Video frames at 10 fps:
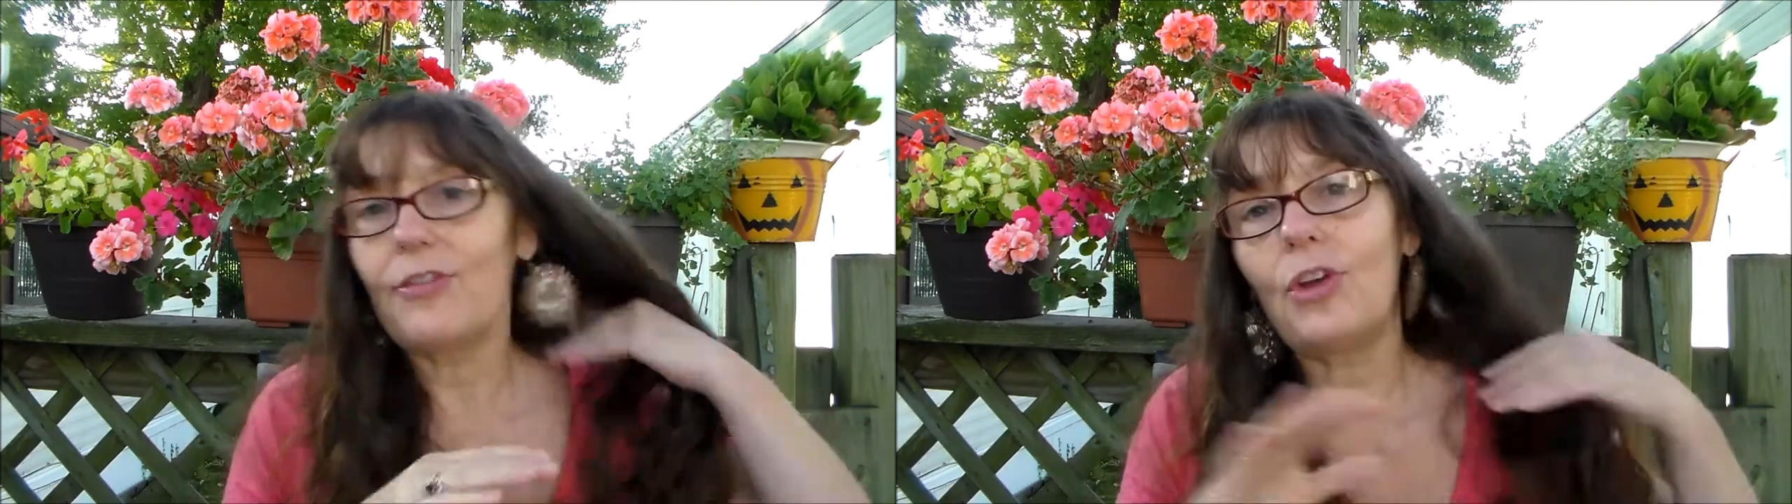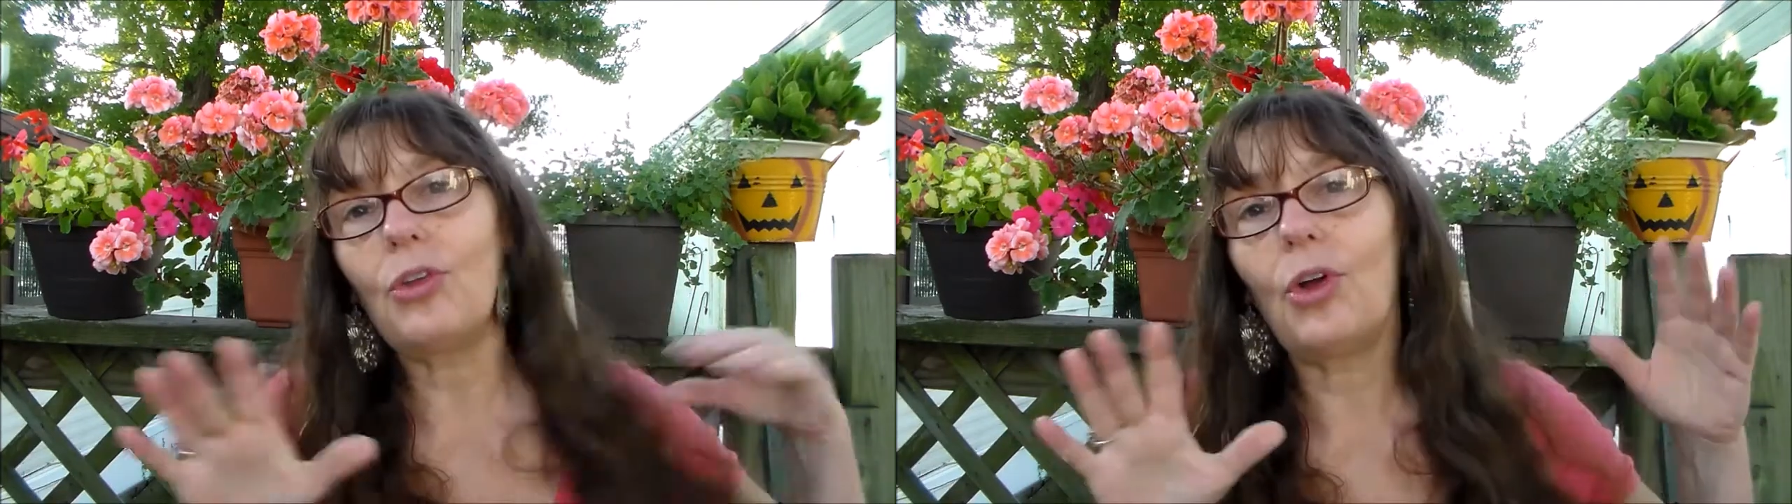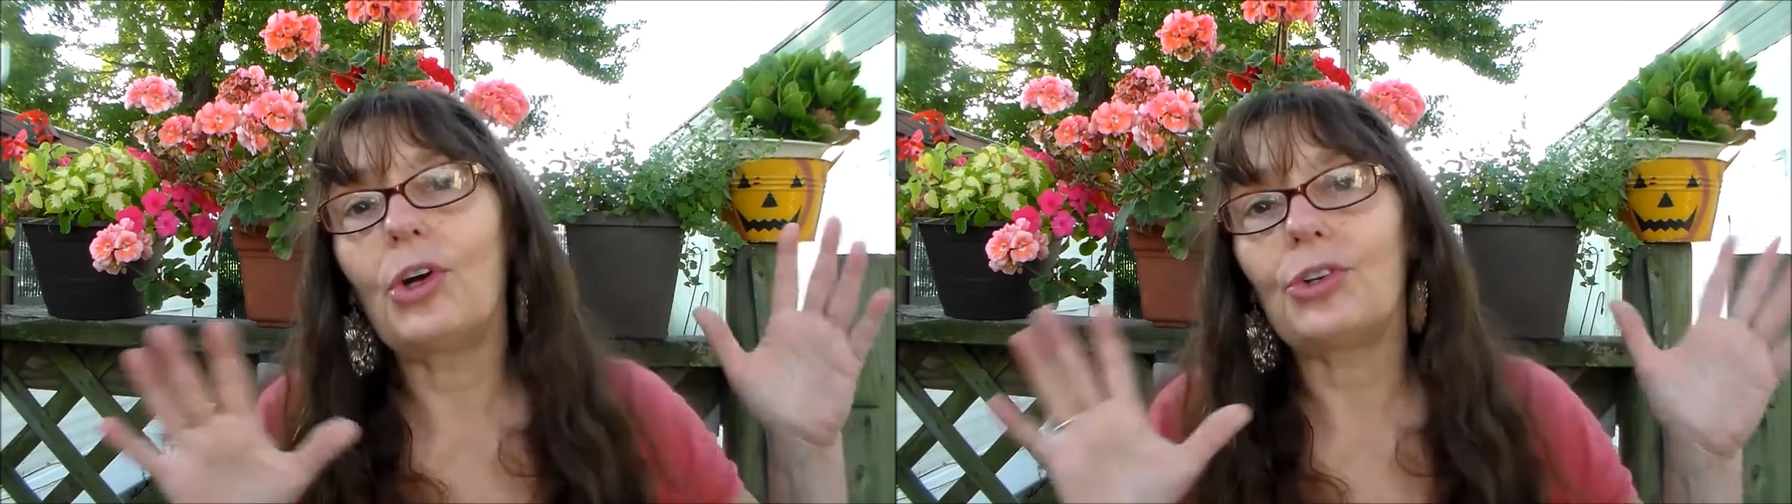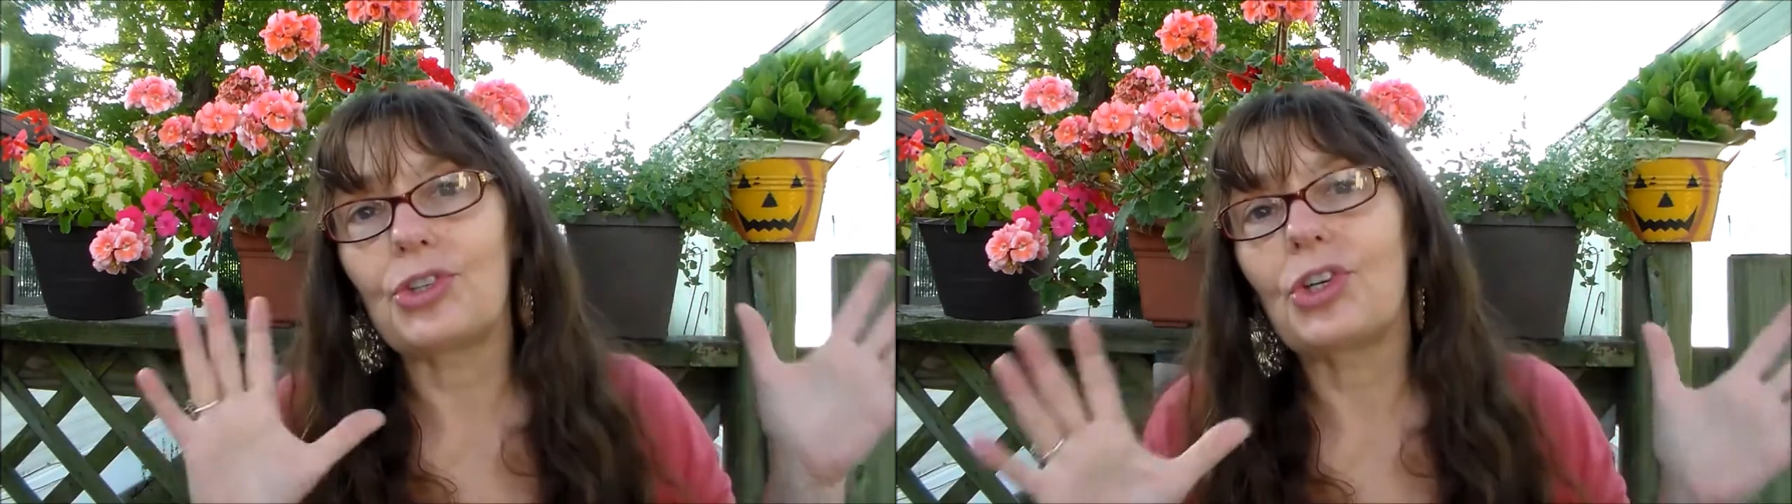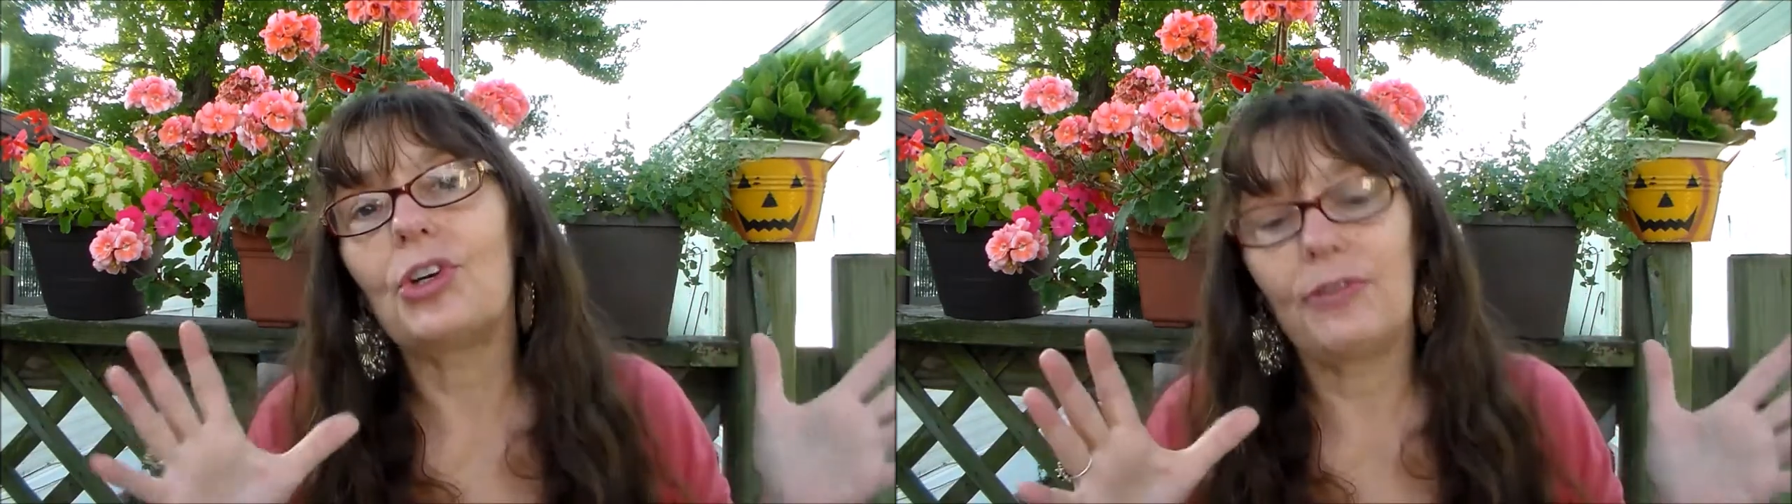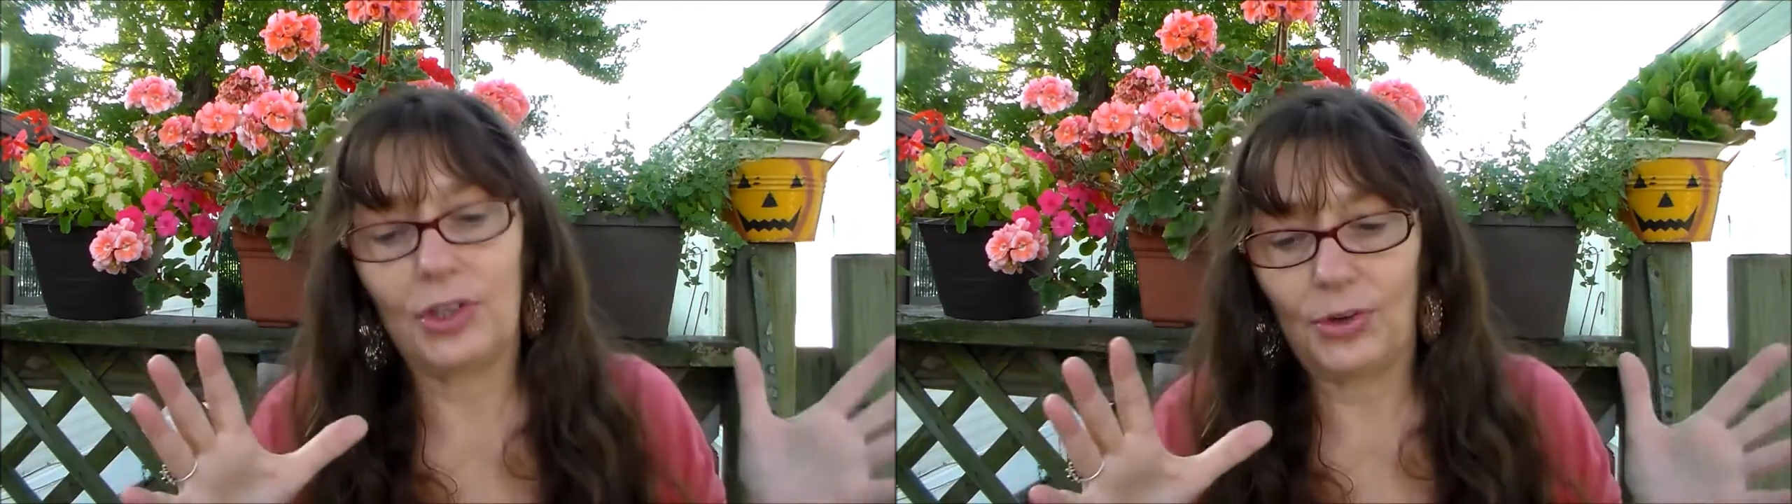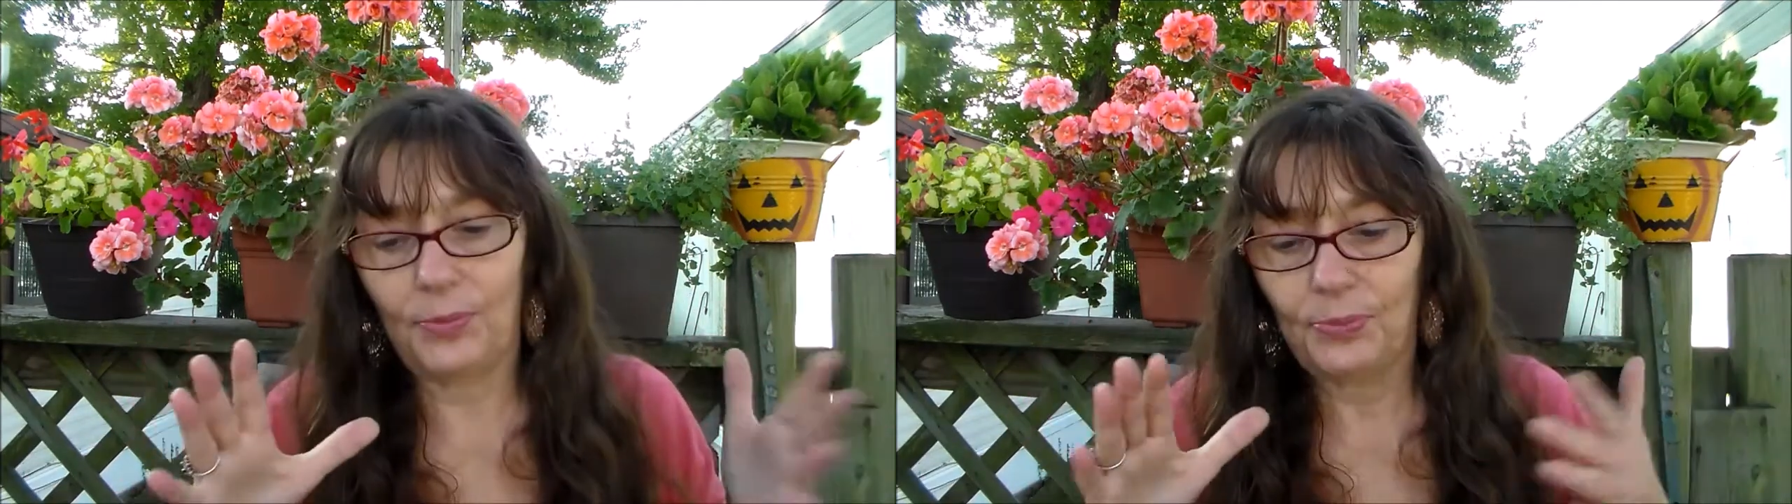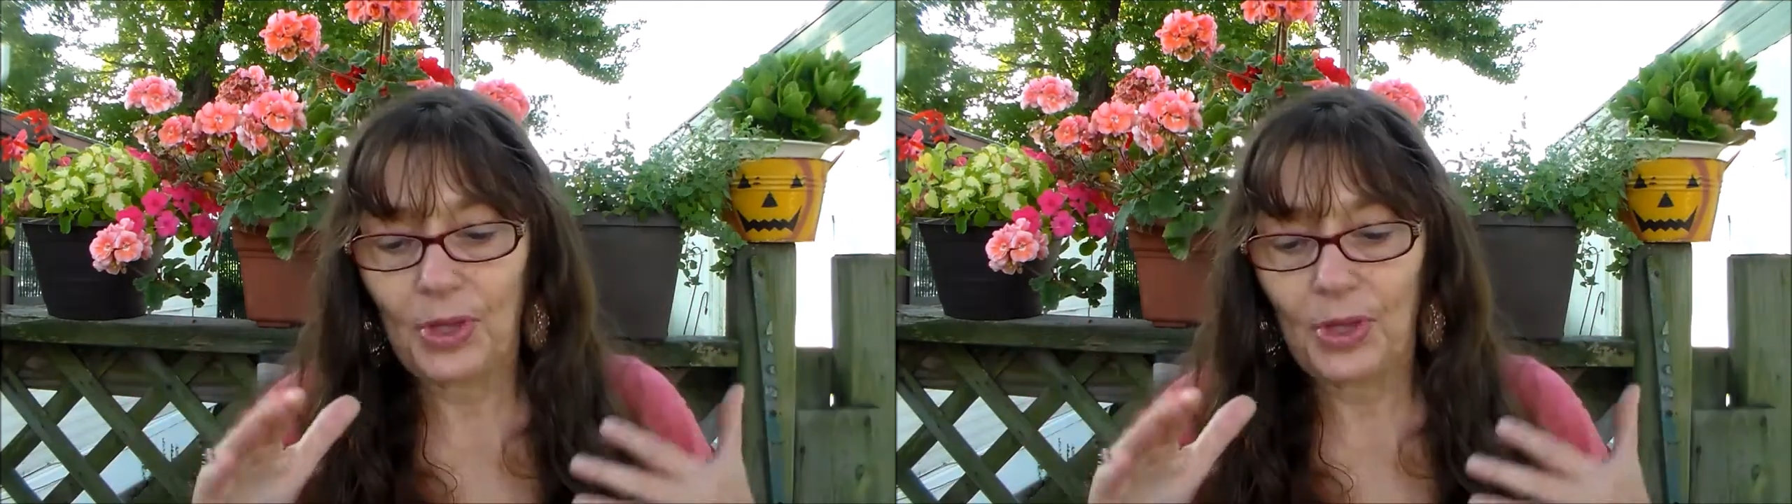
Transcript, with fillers: no longer serve you,